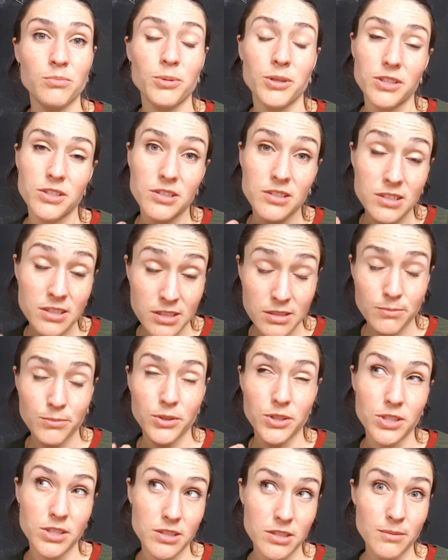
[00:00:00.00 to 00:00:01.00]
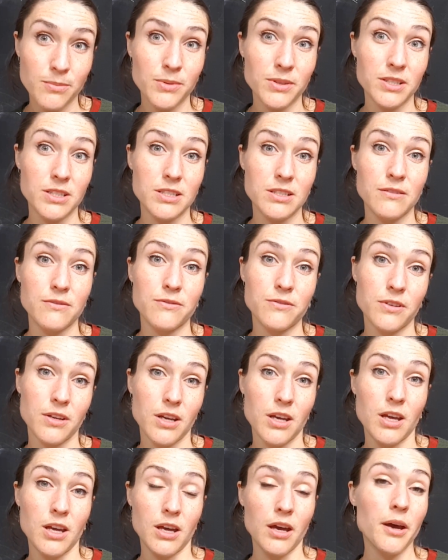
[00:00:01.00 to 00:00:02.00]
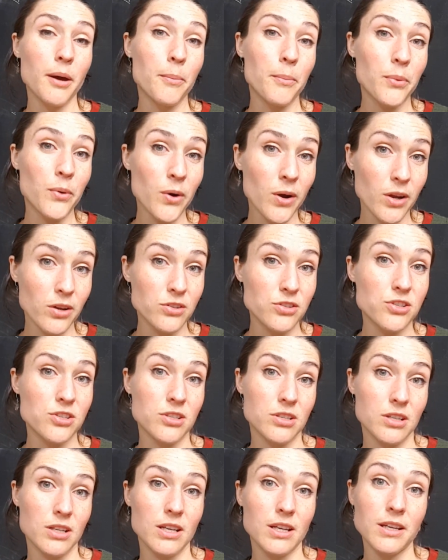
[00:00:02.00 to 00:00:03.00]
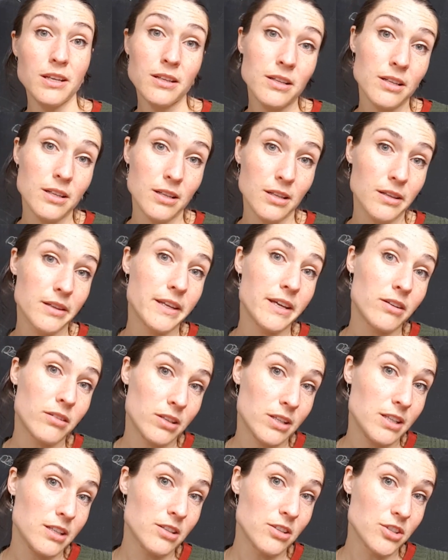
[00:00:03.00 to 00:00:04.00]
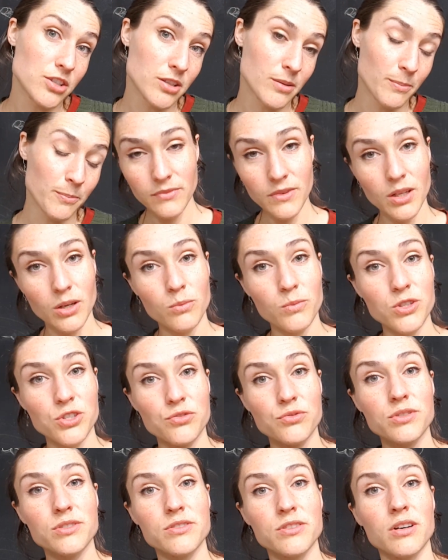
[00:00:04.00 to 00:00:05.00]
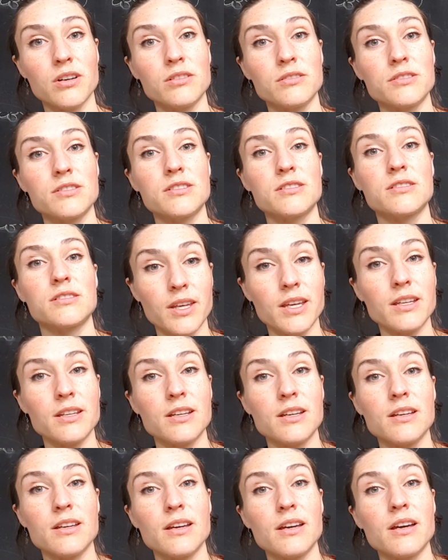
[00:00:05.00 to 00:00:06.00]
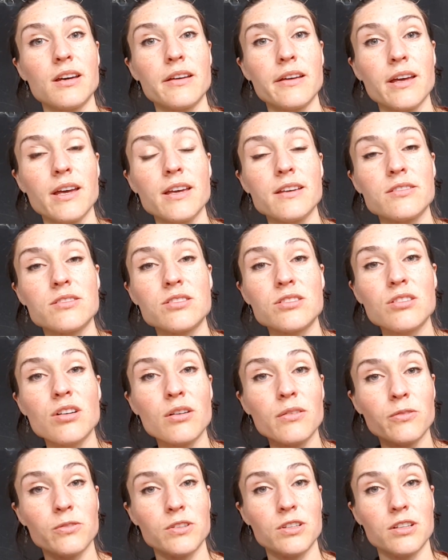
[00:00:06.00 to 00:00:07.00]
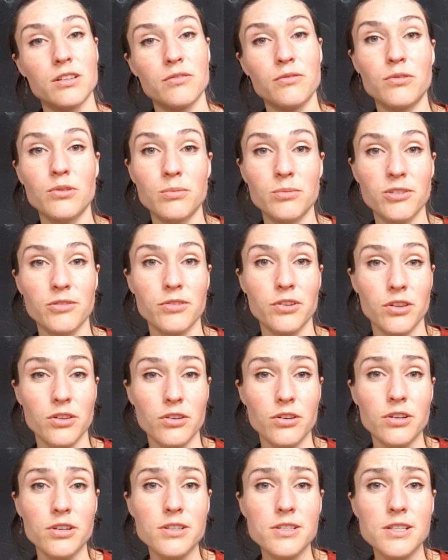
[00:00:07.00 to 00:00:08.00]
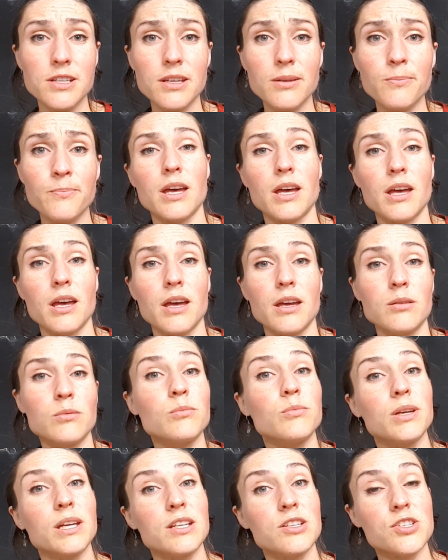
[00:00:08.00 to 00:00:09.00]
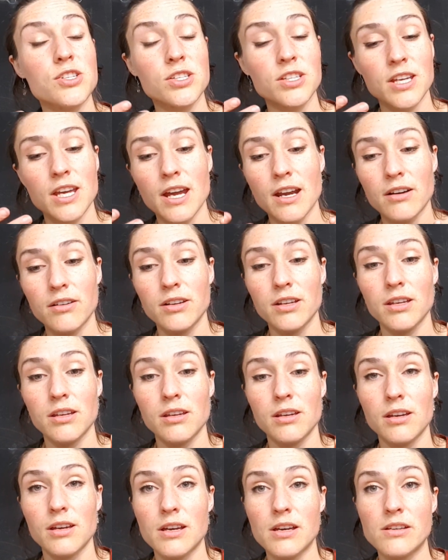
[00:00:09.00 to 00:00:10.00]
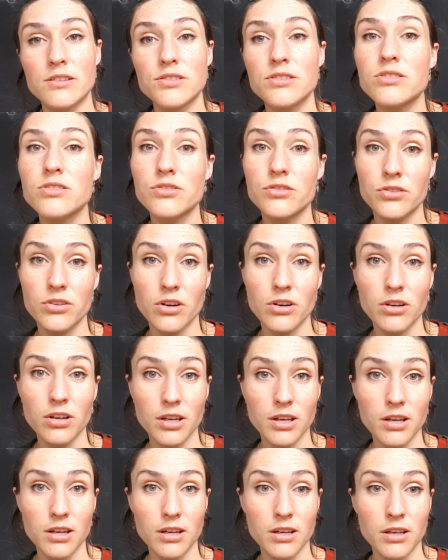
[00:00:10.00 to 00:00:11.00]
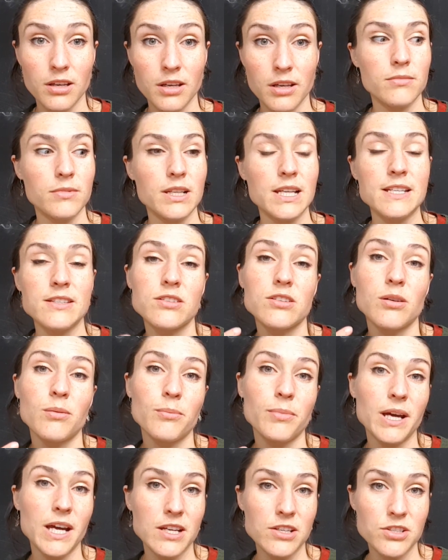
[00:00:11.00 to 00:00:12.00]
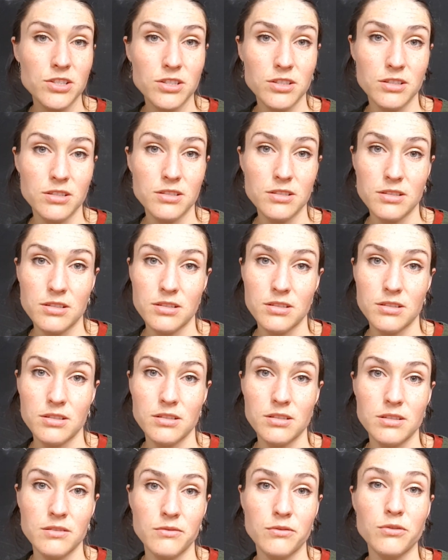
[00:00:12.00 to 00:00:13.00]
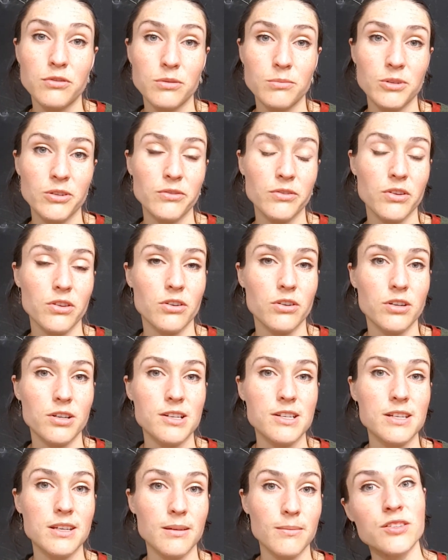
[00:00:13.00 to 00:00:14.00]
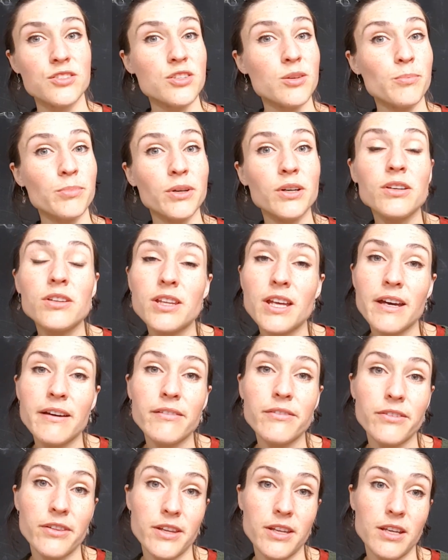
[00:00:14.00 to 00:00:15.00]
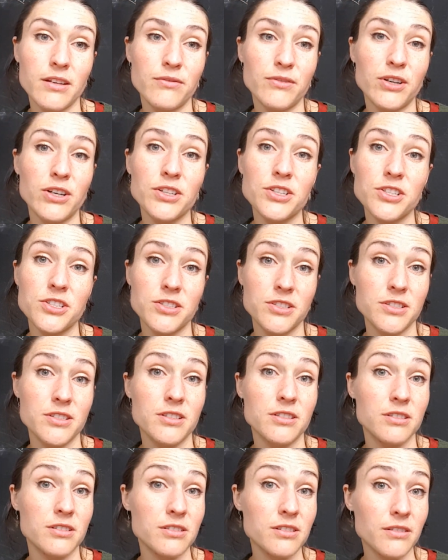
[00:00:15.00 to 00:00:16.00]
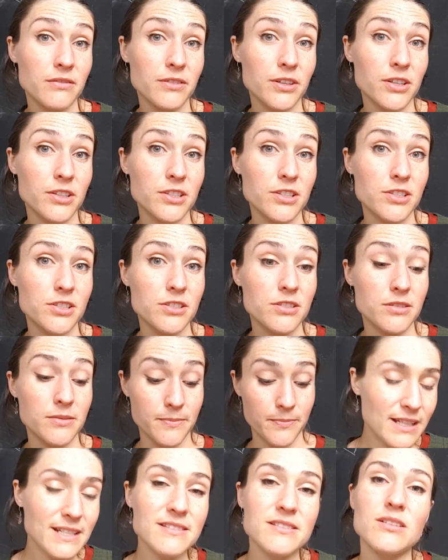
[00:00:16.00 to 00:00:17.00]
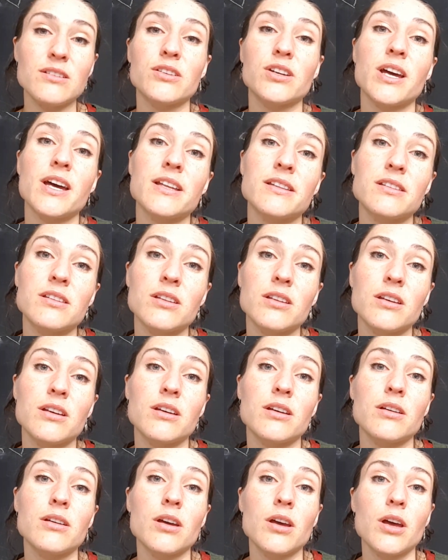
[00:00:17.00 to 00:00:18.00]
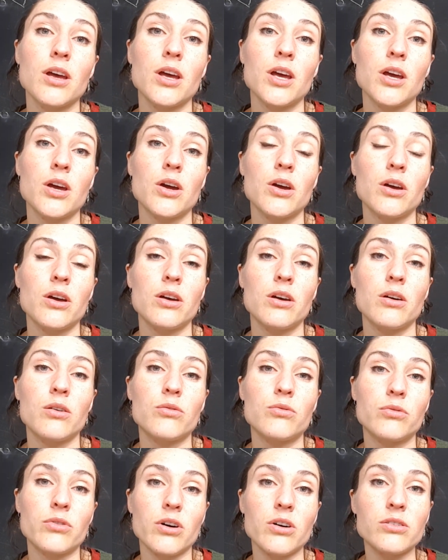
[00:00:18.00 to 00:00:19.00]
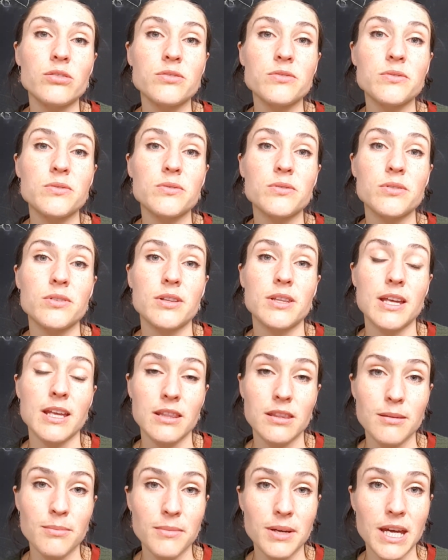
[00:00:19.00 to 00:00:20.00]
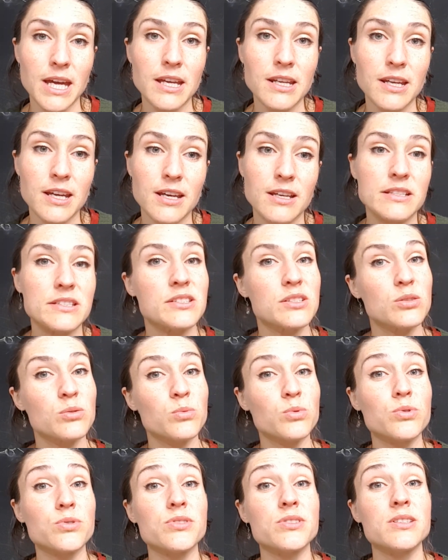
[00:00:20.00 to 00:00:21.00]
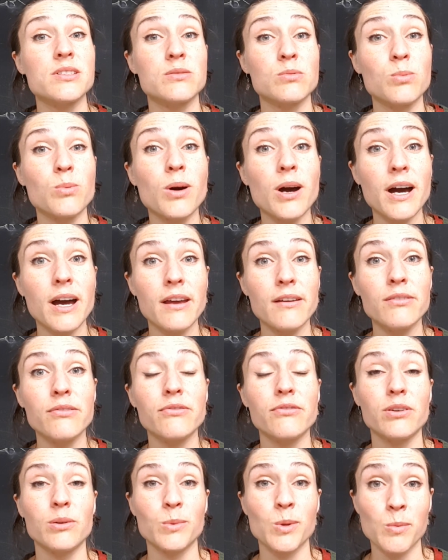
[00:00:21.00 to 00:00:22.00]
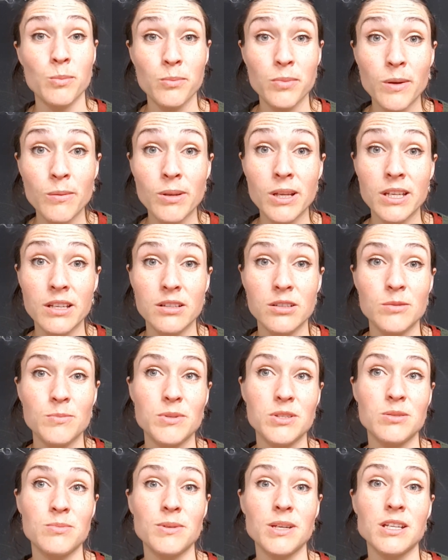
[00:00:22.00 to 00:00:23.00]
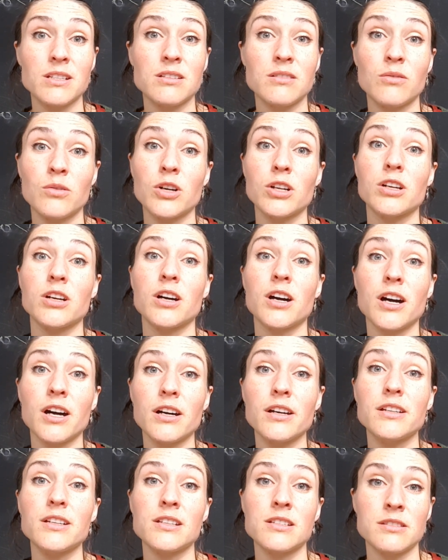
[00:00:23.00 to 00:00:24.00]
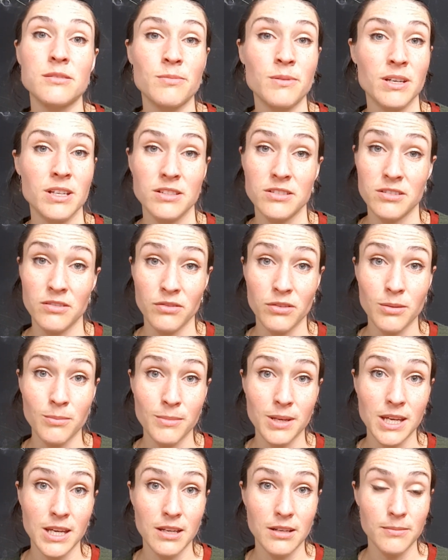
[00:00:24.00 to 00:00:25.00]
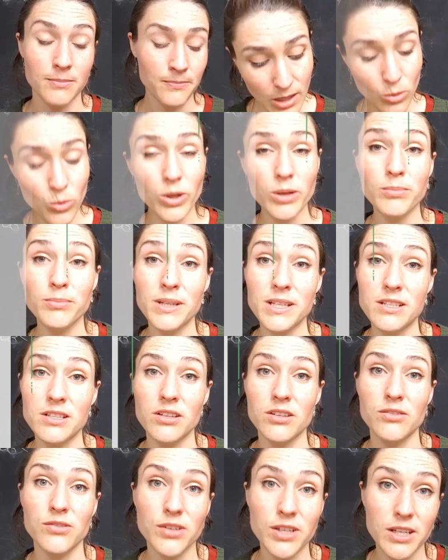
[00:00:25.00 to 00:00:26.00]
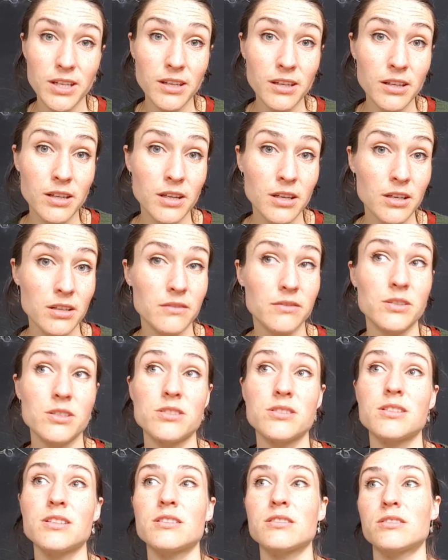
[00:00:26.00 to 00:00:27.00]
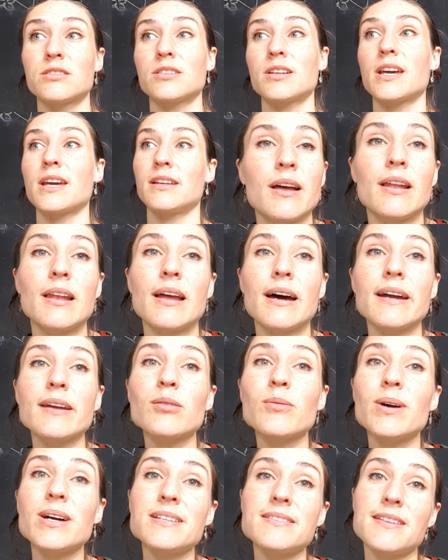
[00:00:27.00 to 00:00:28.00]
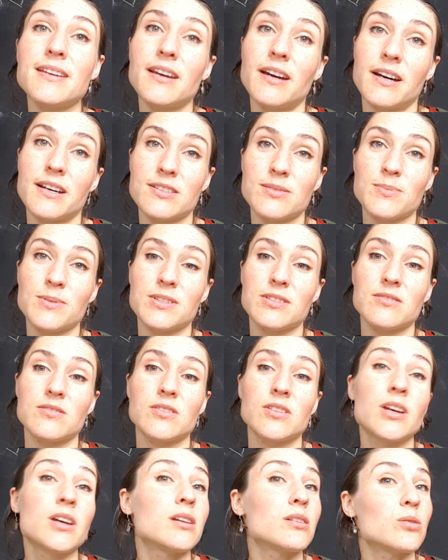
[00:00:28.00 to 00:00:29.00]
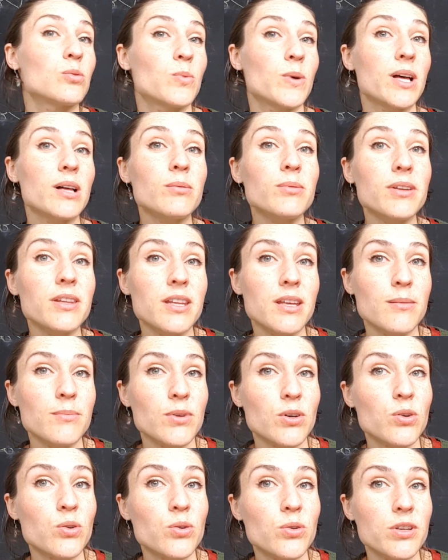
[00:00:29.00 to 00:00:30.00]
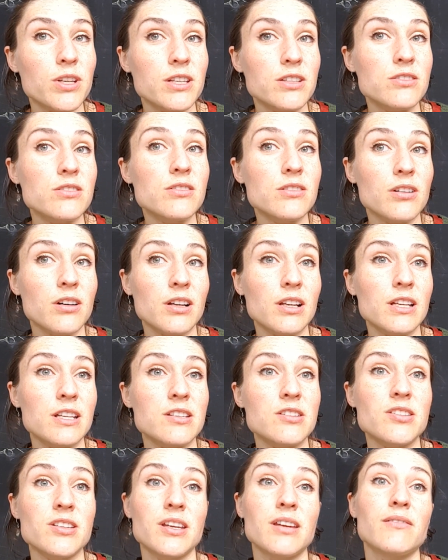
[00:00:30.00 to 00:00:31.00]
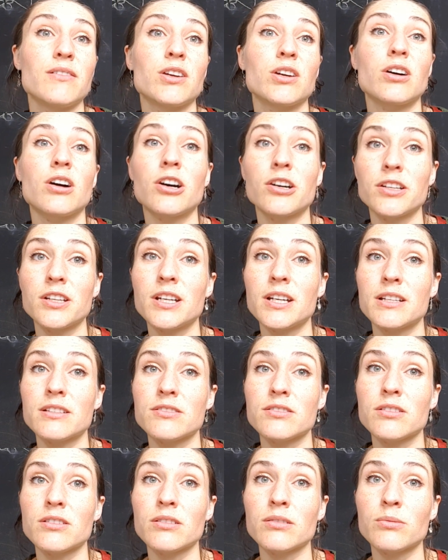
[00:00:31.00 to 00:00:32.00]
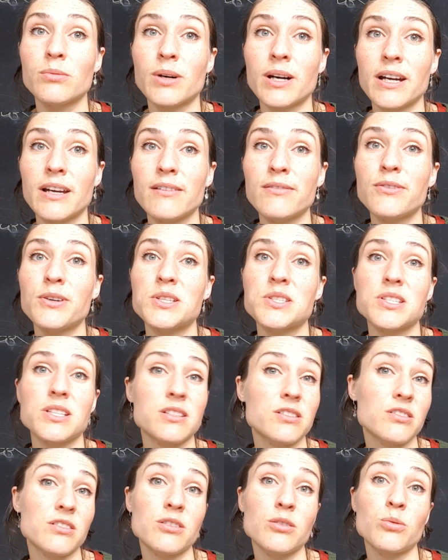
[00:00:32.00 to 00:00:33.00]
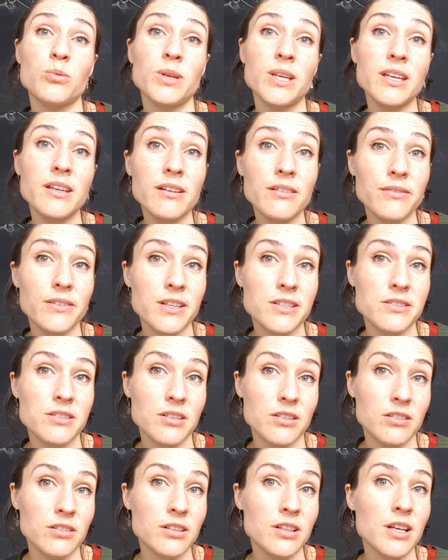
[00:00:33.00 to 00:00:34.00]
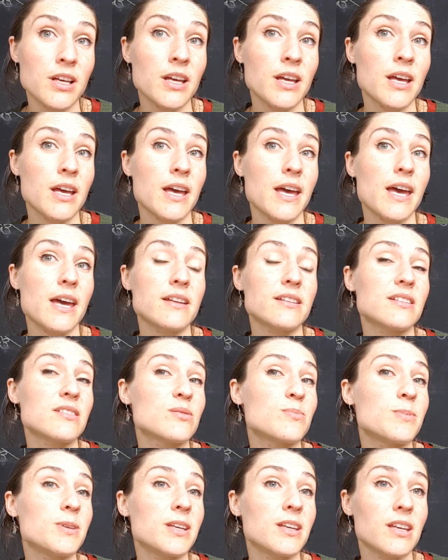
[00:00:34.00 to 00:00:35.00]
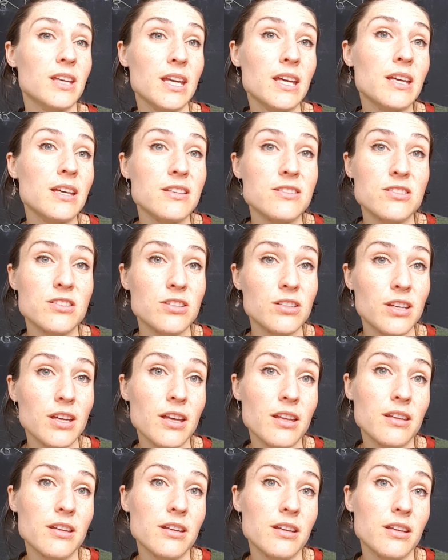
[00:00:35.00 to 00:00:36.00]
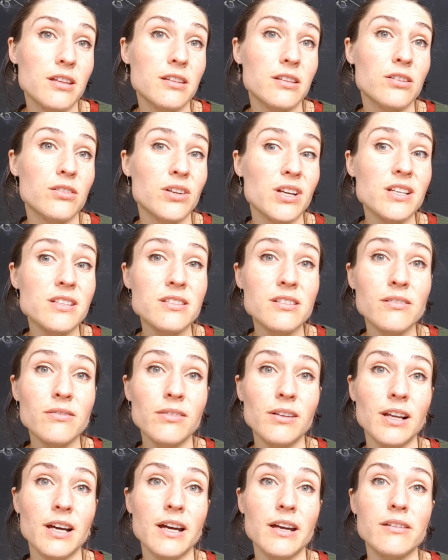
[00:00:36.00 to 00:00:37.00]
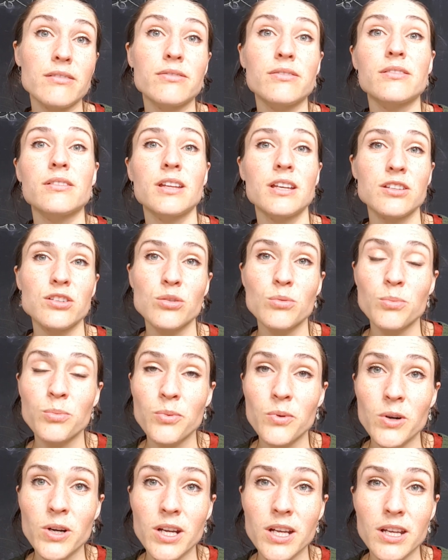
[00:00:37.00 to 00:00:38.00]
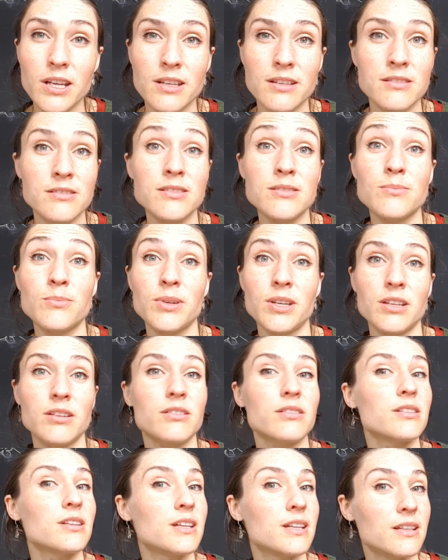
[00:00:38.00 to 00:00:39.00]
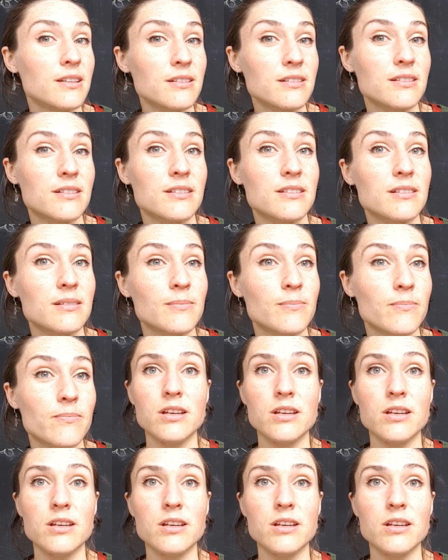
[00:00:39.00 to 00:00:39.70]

participative approach in their leadership, which results in a softer form of authority, and men just carry a stronger, less compassionate form of authority. So both have their advantages and disadvantages. Let's look at the role that the man has towards his wife from a biblical perspective, what God expects of the man. 1 Peter 3, verse 6 to 8. Likewise, ye husbands, dwell with them according to knowledge, giving honor unto the wife as unto the weaker vessel, and as being heirs together in the grace of life, that your prayers be not hindered.